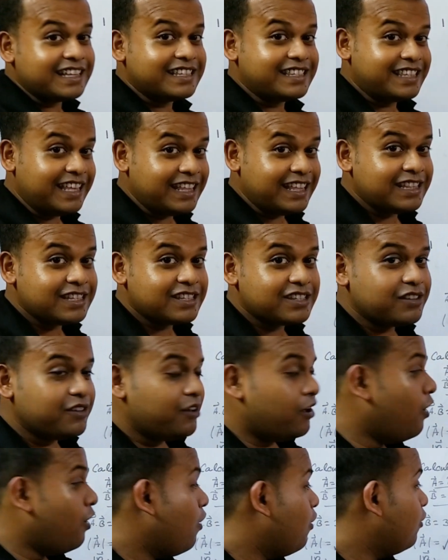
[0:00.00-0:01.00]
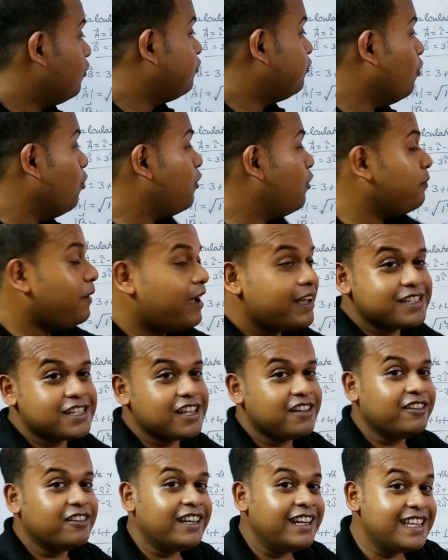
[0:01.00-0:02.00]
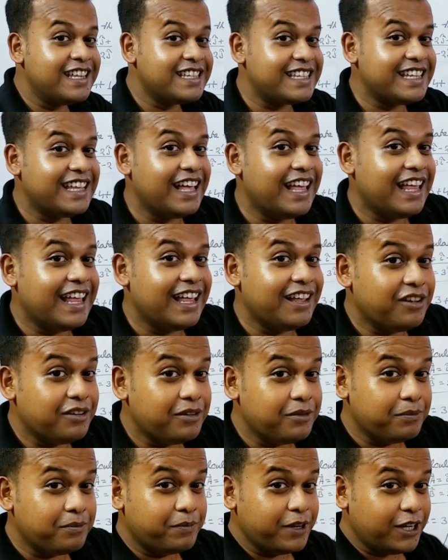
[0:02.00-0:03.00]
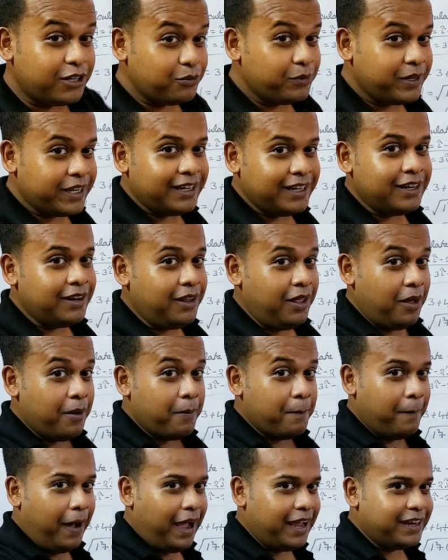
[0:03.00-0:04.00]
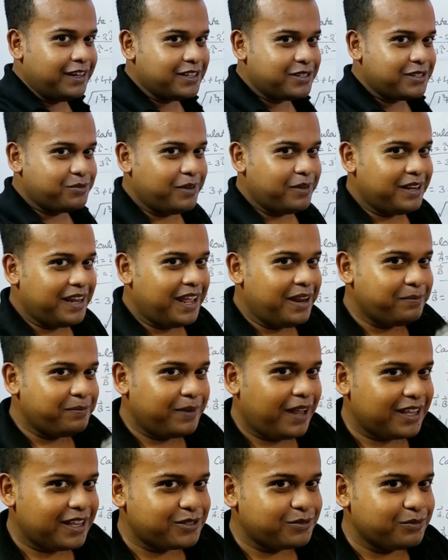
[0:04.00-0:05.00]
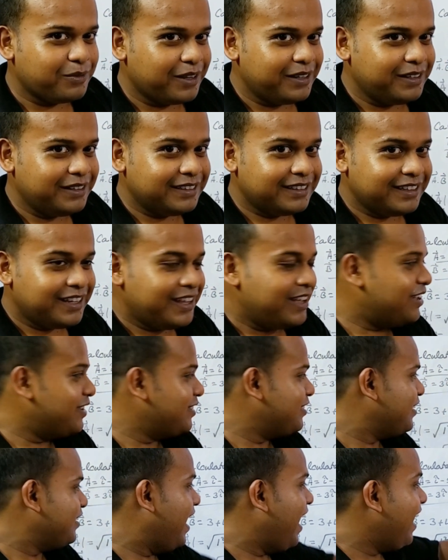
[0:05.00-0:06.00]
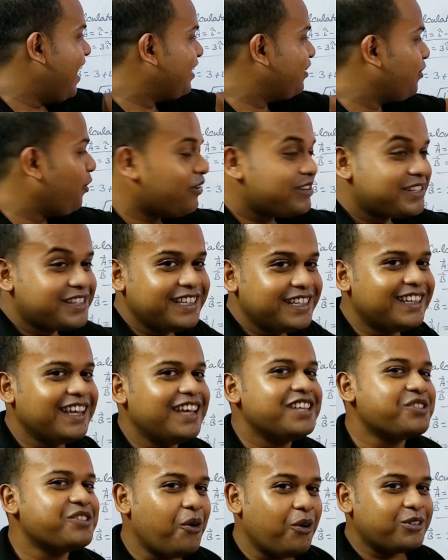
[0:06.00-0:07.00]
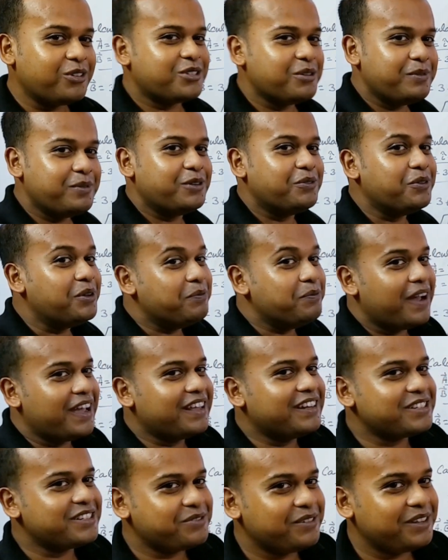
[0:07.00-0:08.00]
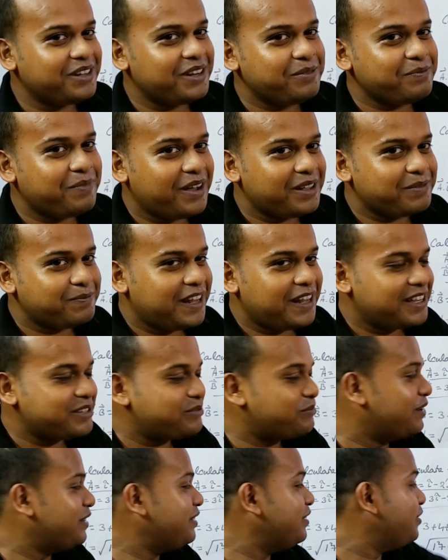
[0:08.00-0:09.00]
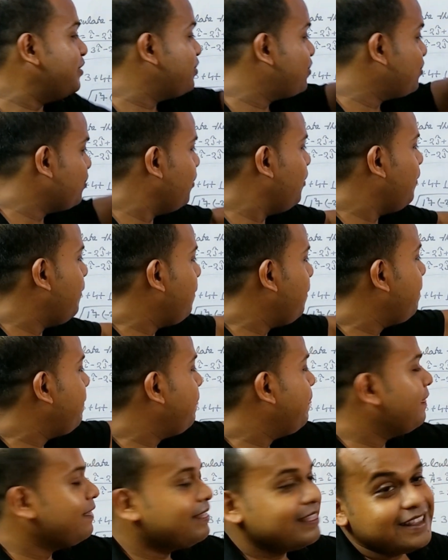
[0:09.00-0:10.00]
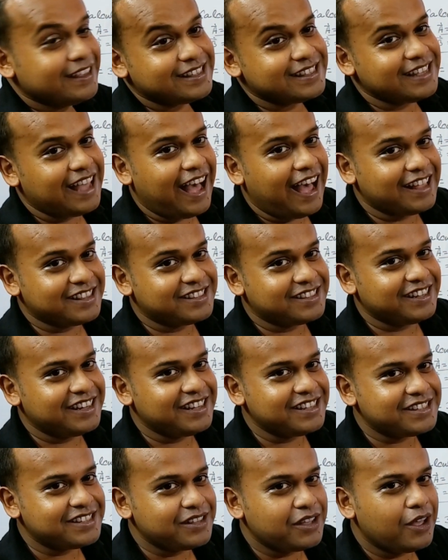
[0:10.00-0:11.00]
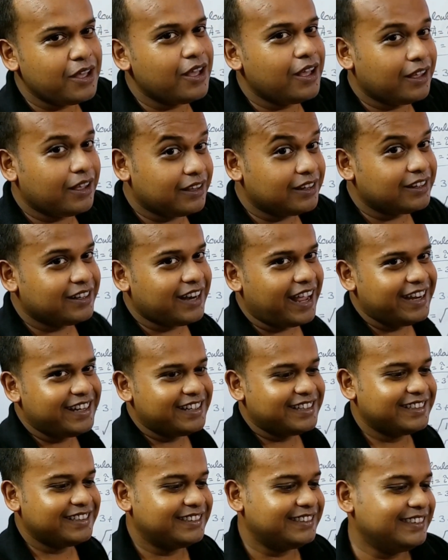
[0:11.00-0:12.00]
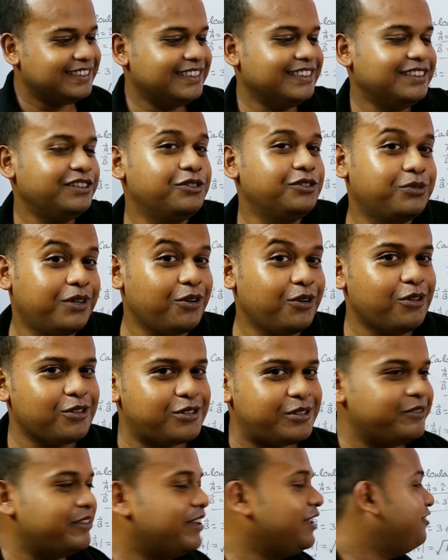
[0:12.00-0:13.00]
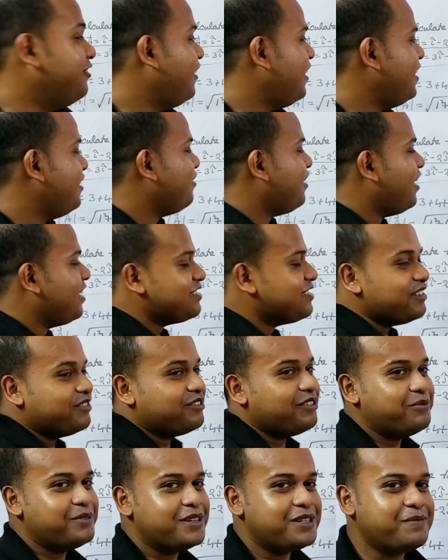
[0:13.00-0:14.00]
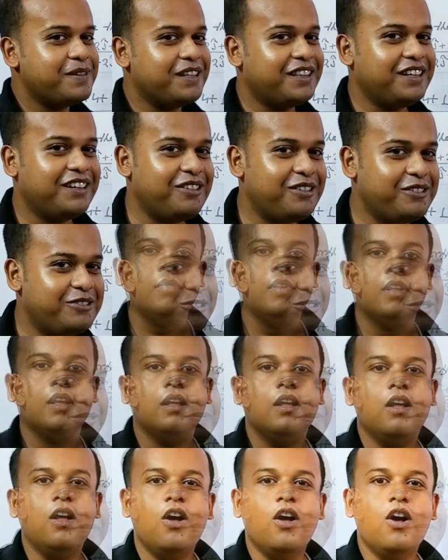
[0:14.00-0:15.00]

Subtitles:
since 4 by 7 is between minus 1 and plus 1, and cos theta is also between minus 1 and plus 1, so this answer is right. You can also verify your answer from this method also.